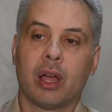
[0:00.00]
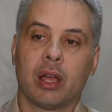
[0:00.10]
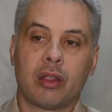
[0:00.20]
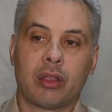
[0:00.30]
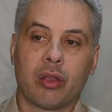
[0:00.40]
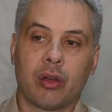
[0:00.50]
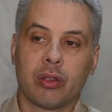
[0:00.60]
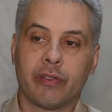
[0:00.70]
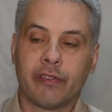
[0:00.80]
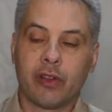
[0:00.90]
So
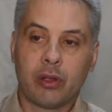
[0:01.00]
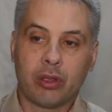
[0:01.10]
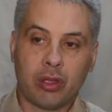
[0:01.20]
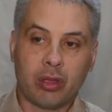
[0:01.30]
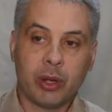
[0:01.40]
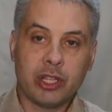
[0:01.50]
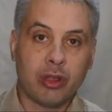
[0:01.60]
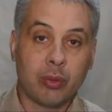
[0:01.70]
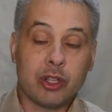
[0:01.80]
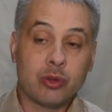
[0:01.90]
the first
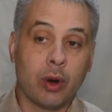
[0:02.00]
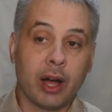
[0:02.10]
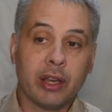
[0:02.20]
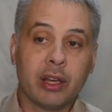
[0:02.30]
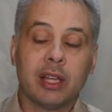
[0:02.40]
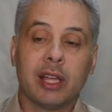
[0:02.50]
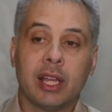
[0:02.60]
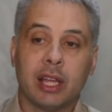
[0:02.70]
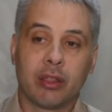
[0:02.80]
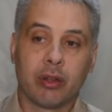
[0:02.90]
switch, switch one,
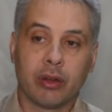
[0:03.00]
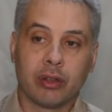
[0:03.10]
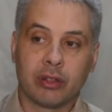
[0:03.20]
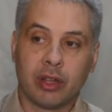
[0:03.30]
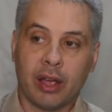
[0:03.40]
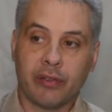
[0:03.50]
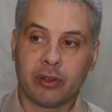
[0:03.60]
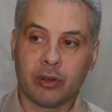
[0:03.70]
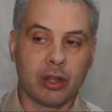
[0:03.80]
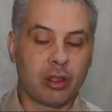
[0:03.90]
is going to have
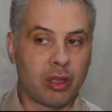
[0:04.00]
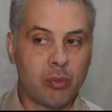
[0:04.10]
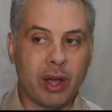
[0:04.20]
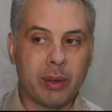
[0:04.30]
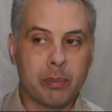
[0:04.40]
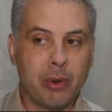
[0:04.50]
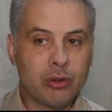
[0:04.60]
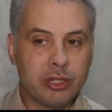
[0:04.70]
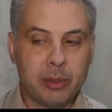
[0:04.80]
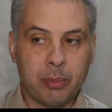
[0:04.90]
to in some way
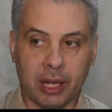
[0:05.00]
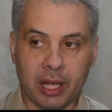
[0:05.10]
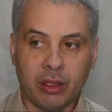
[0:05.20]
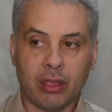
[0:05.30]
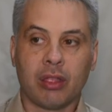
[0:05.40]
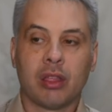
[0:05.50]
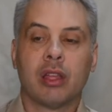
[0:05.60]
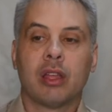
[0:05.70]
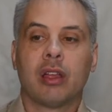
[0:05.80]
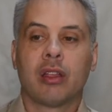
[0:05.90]
multiplex.
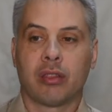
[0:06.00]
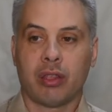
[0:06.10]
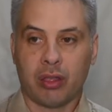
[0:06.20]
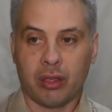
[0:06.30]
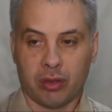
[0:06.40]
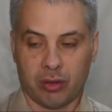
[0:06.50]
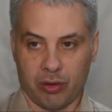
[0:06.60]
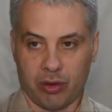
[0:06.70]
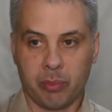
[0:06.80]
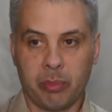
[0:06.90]
So this is to
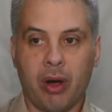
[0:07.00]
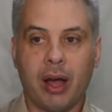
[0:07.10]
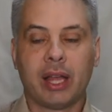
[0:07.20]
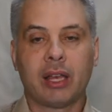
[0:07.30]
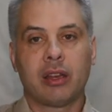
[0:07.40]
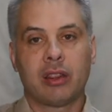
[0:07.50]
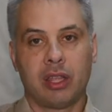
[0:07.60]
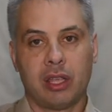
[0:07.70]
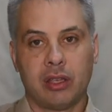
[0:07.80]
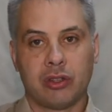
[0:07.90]
combine
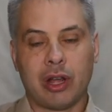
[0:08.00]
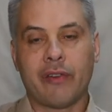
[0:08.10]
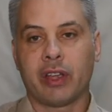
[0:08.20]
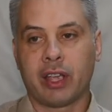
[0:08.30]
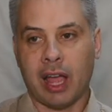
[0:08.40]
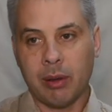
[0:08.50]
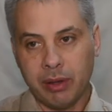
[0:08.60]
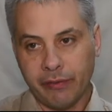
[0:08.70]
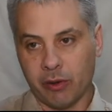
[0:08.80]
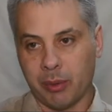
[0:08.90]
the traffic
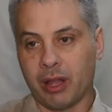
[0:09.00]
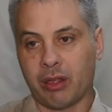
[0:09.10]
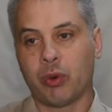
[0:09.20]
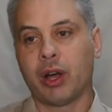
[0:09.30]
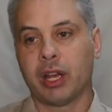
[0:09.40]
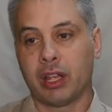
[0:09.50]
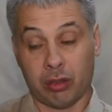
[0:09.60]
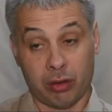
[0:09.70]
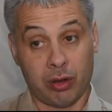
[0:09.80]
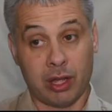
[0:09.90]
coming from S1,
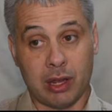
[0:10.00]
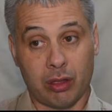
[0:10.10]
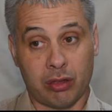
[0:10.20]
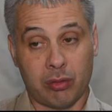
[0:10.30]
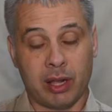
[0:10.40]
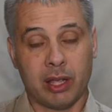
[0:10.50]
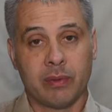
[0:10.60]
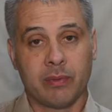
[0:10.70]
S2, and S3